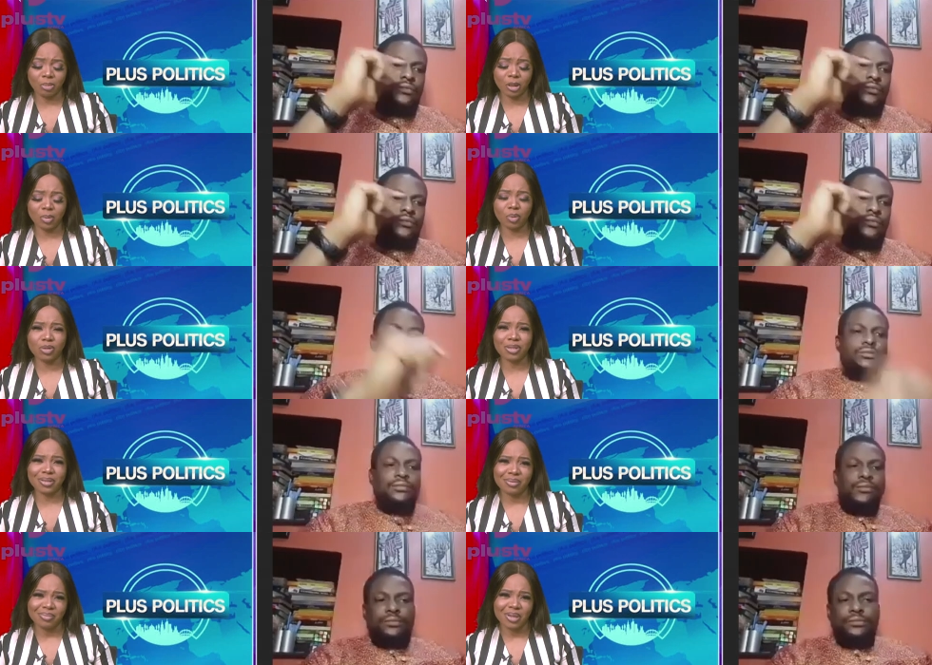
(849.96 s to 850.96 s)
Speaker 1: PDP
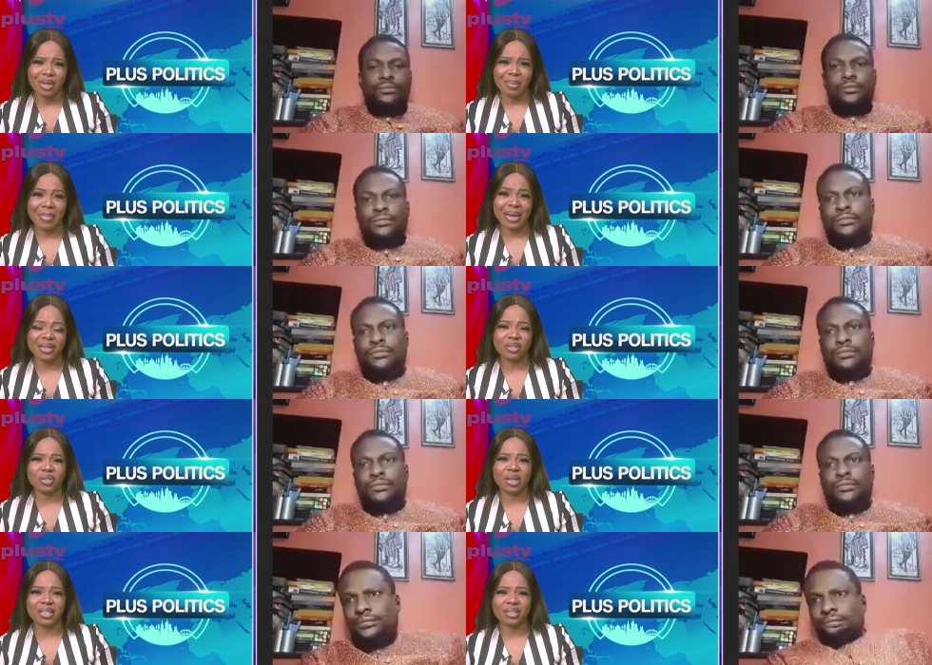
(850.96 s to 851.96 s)
was managed to
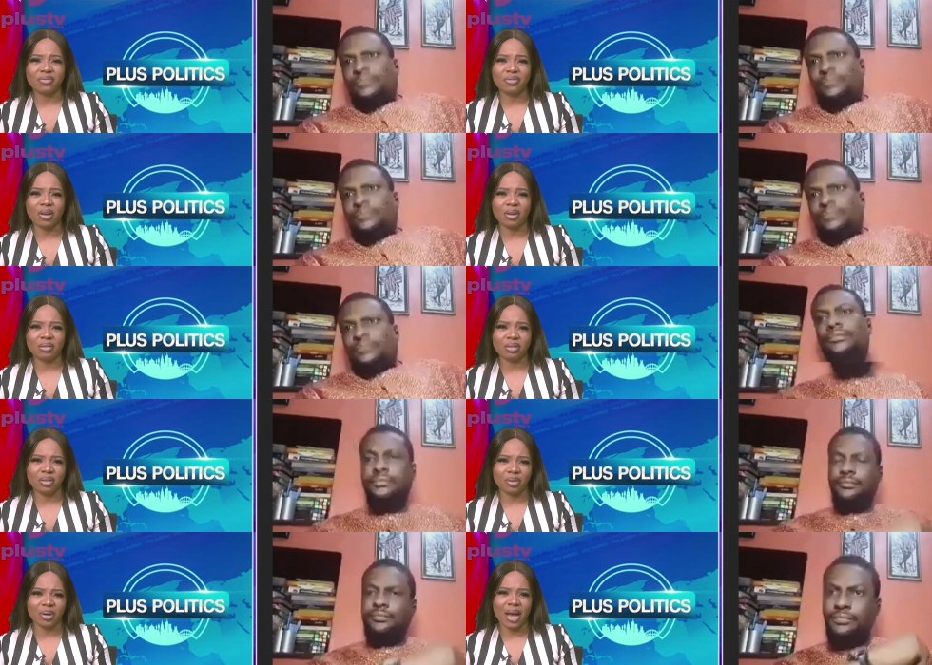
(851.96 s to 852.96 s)
get a
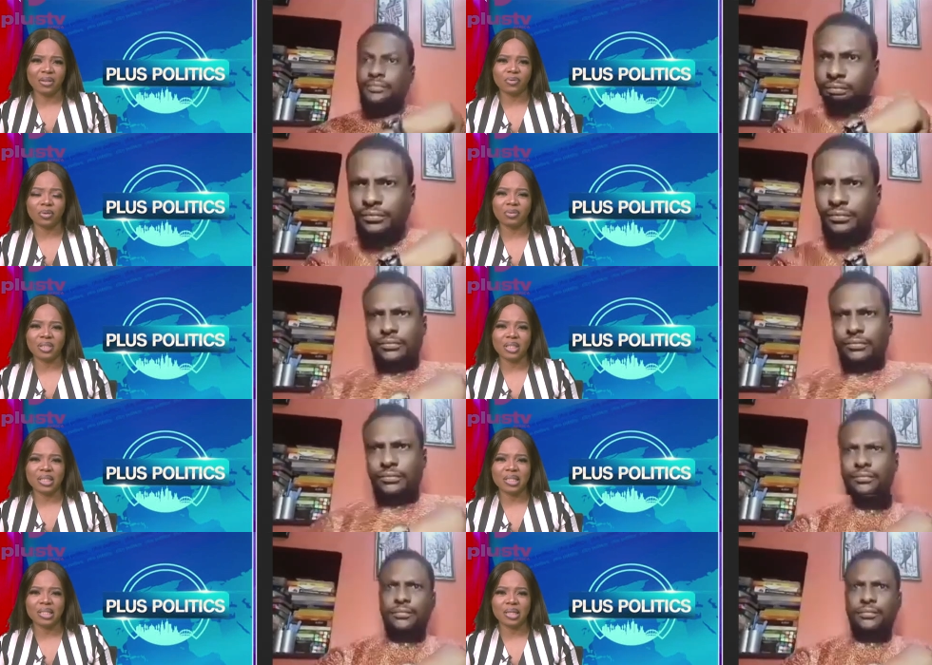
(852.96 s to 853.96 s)
handful of
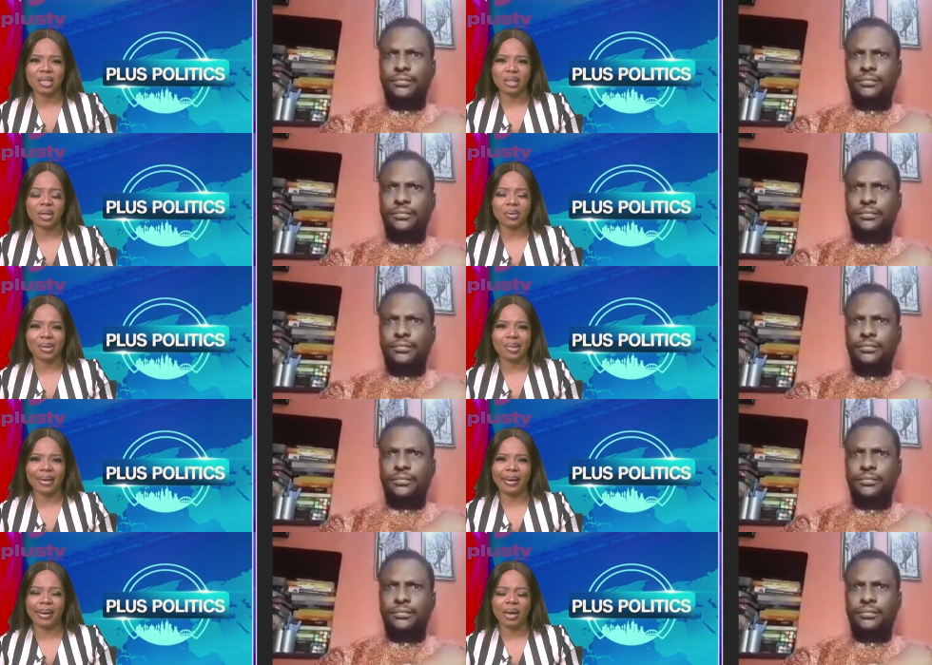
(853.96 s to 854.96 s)
seats here and
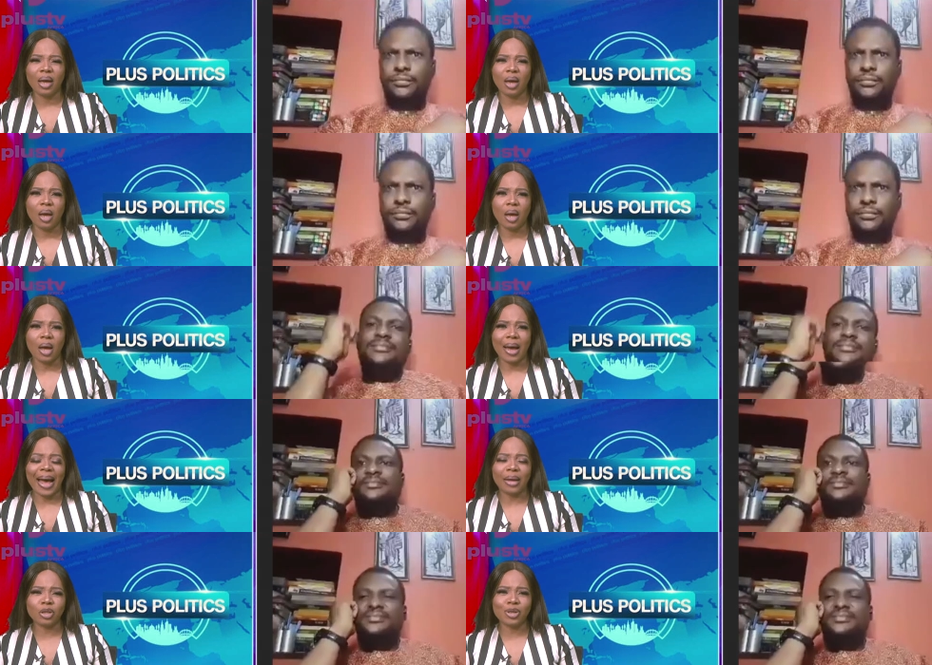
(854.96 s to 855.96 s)
there.
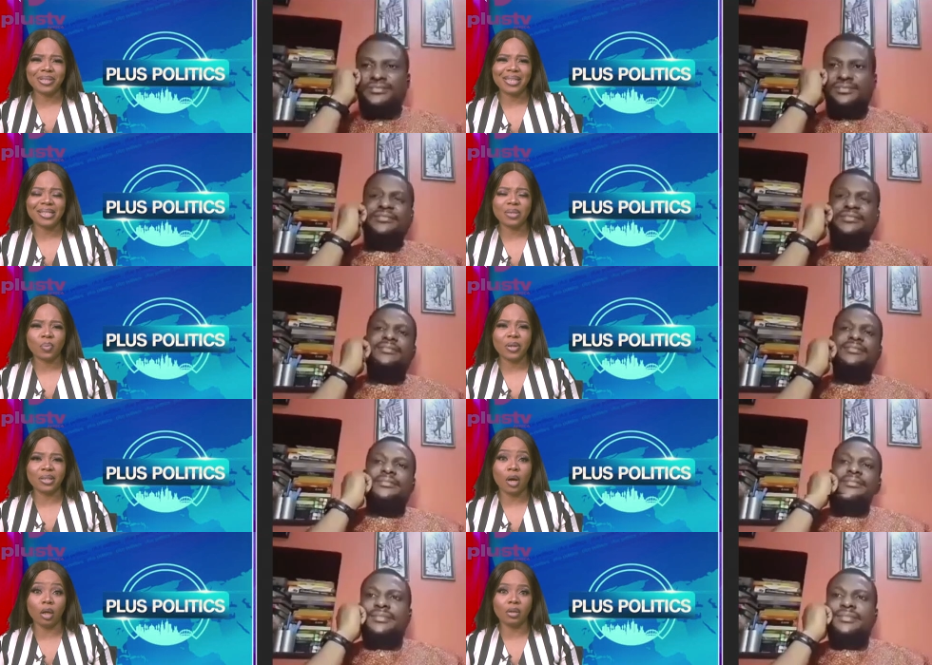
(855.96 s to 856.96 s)
How do you intend to win
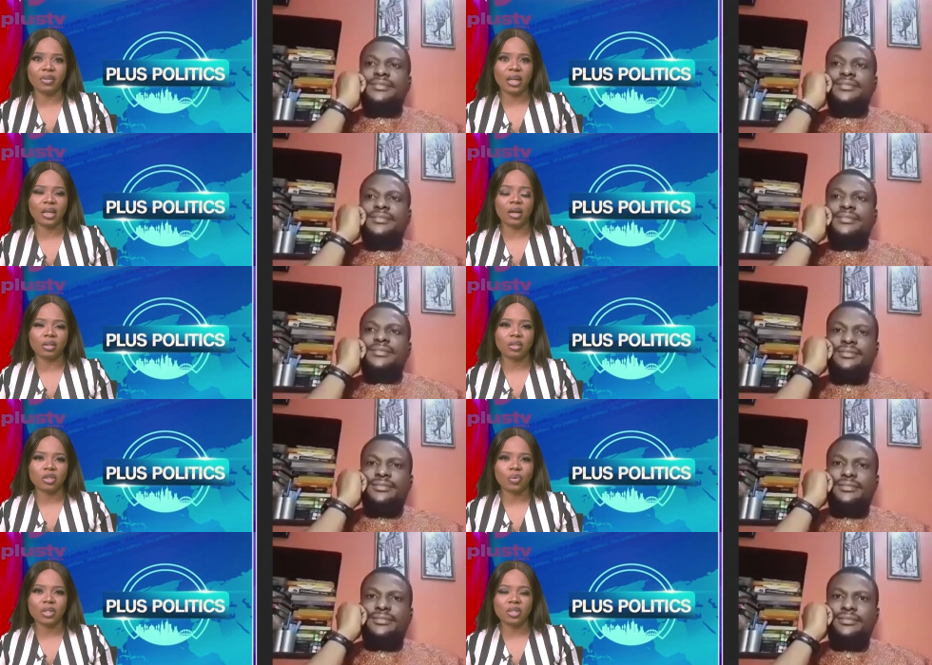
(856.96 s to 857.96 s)
all of Lagos in
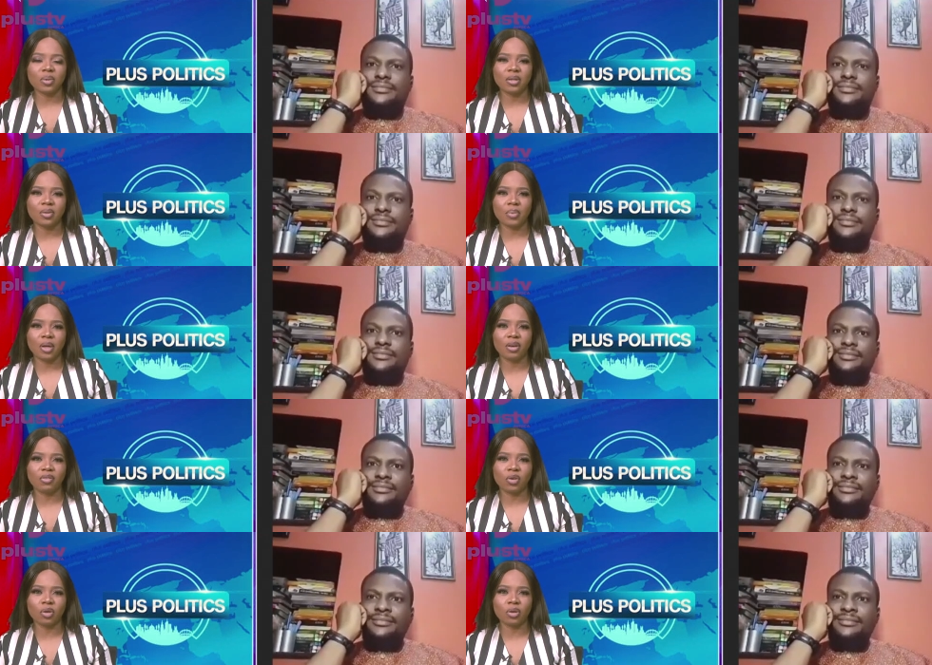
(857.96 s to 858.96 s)
2023
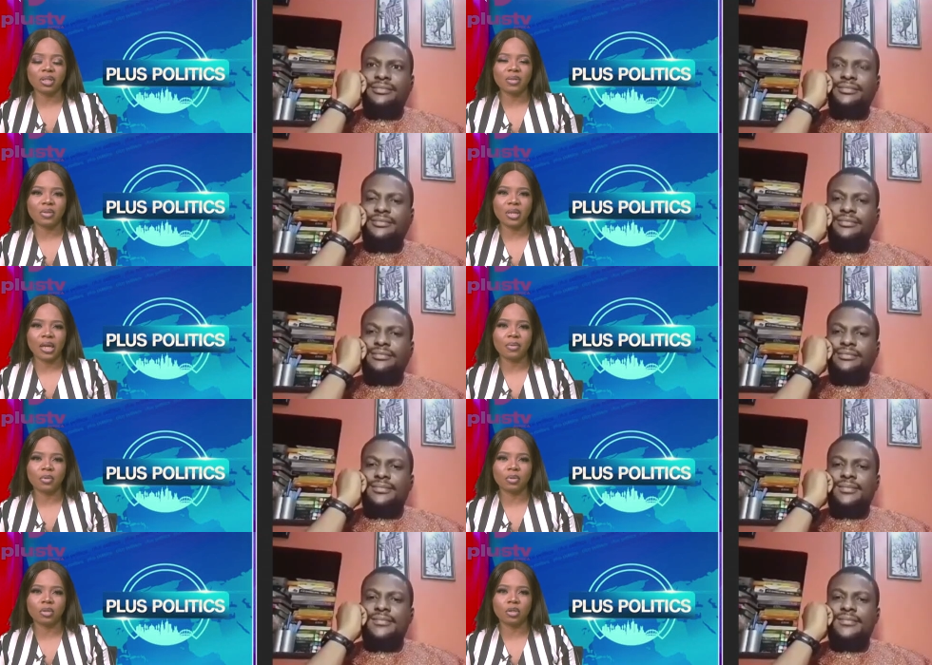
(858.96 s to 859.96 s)
if you're not even
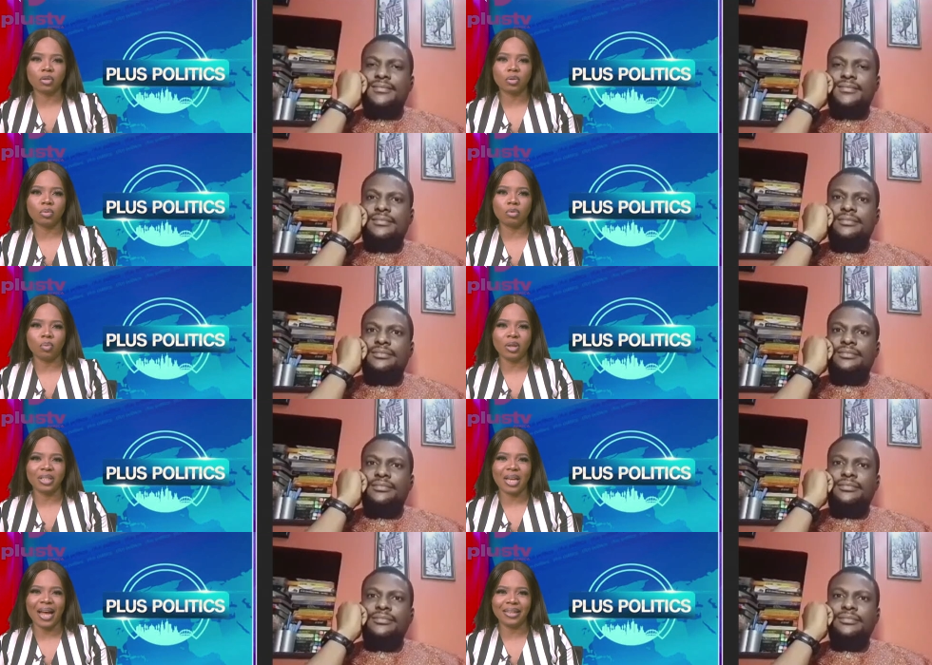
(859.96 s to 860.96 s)
able to
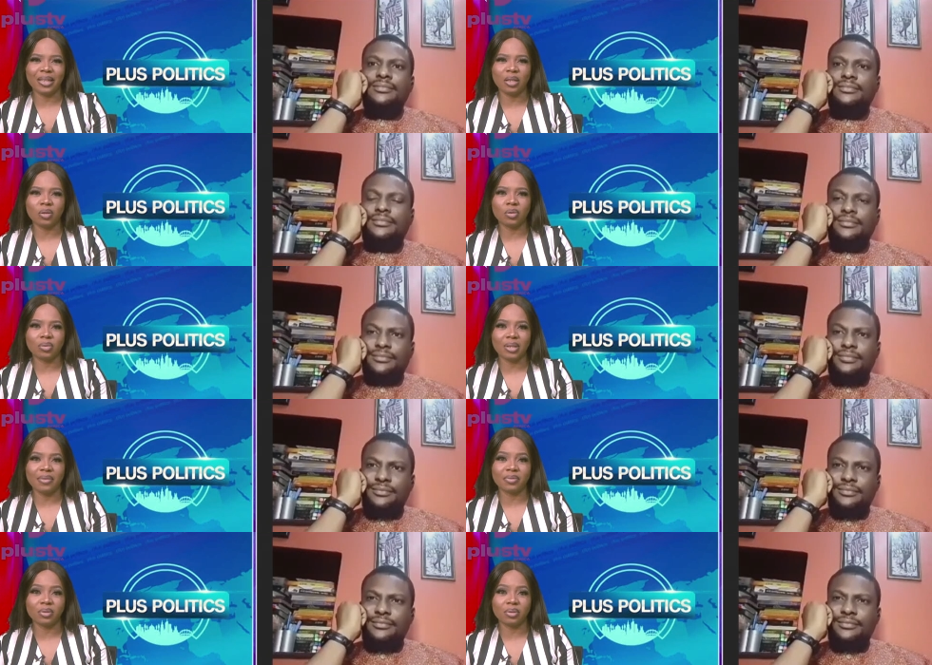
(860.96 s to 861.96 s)
win at the local
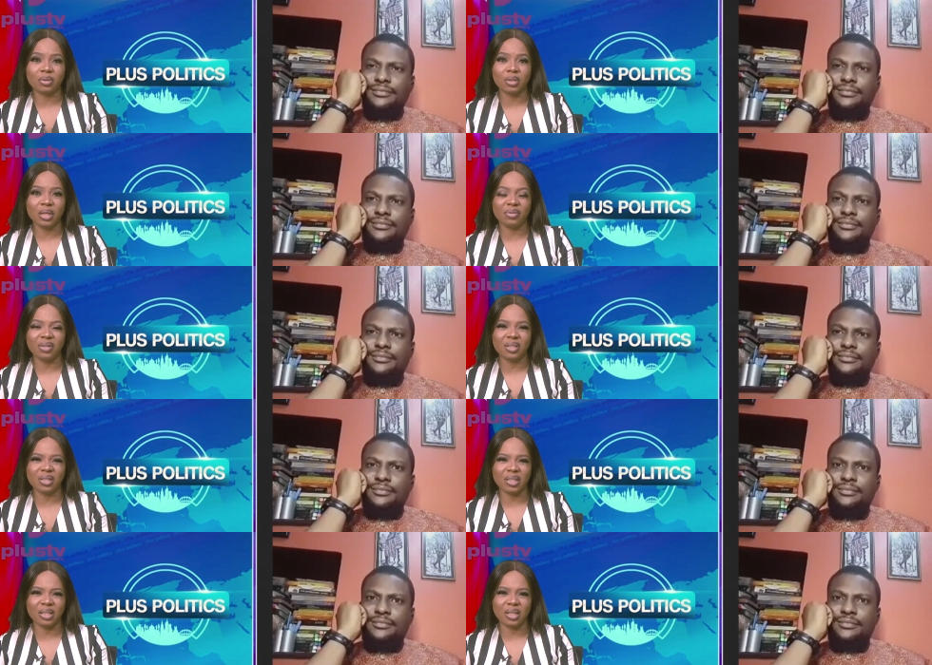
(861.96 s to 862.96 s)
level,
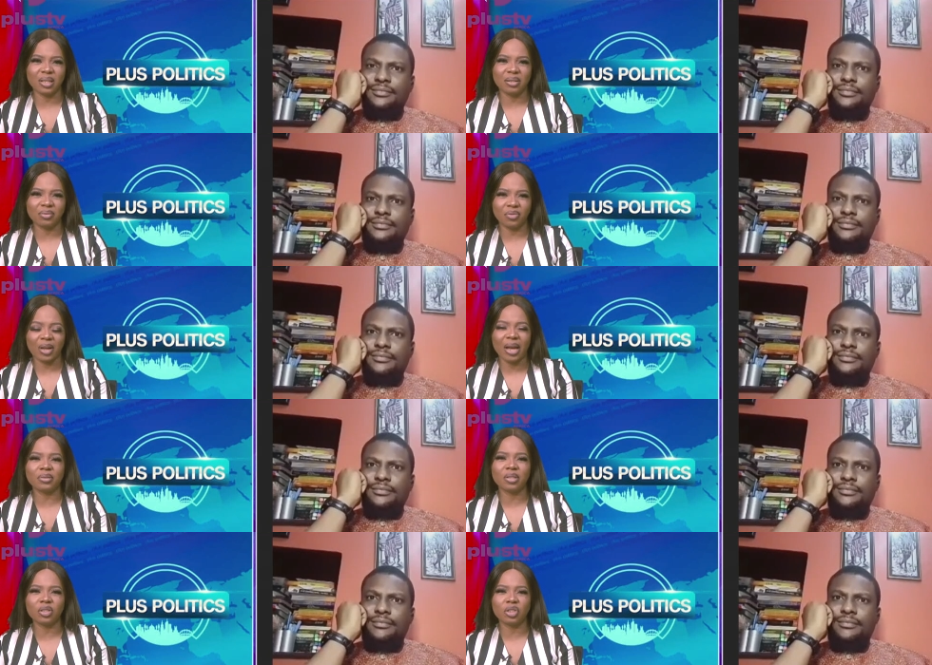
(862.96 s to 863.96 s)
even for
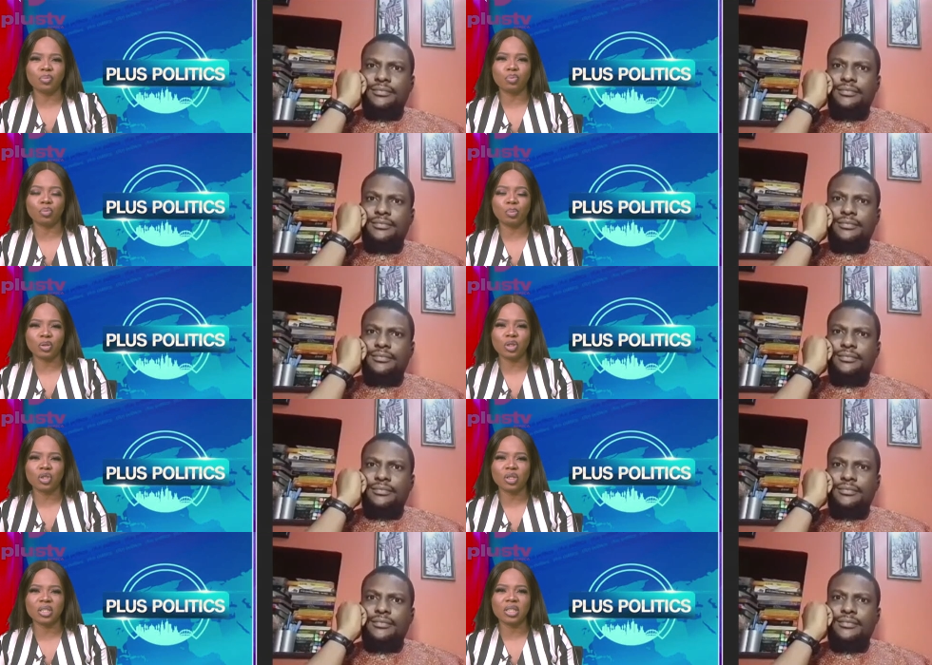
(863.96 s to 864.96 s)
councillorship
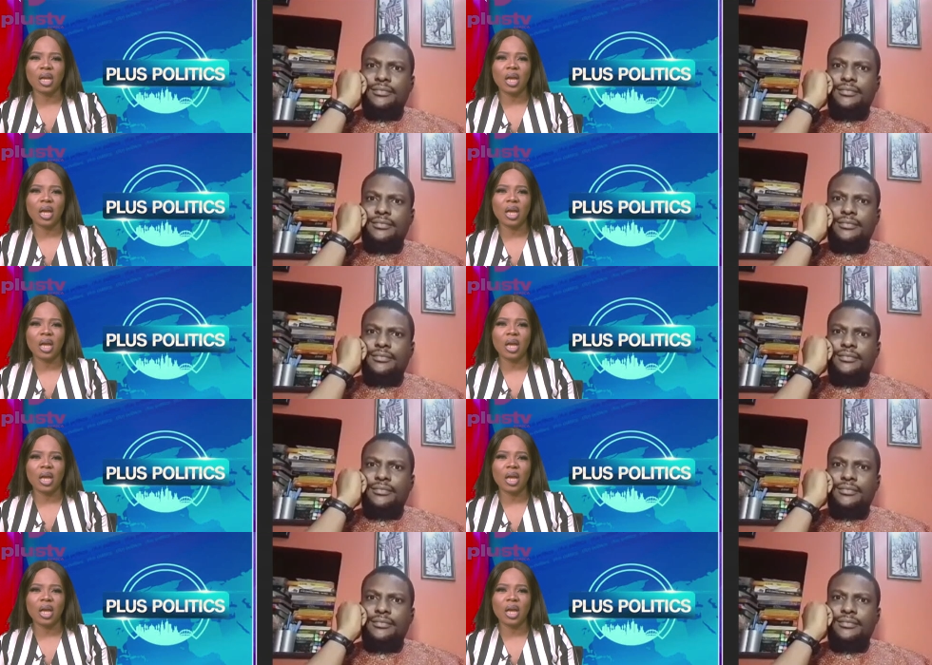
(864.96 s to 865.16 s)
positions?